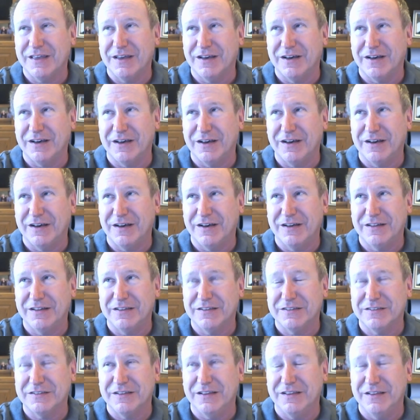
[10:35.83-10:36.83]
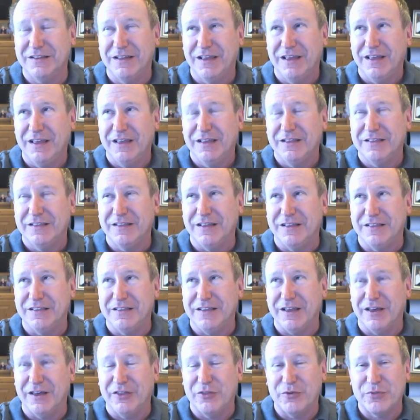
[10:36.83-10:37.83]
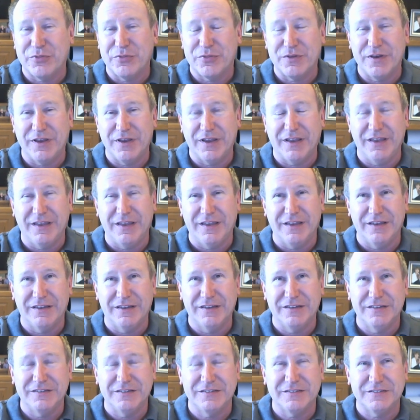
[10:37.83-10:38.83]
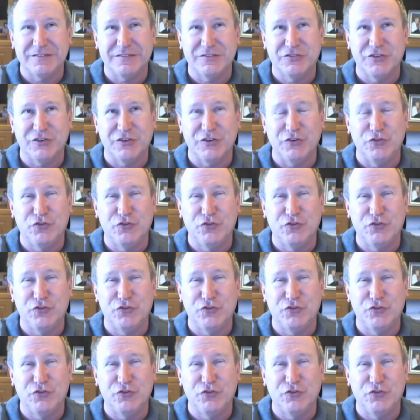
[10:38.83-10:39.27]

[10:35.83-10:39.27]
the other thing is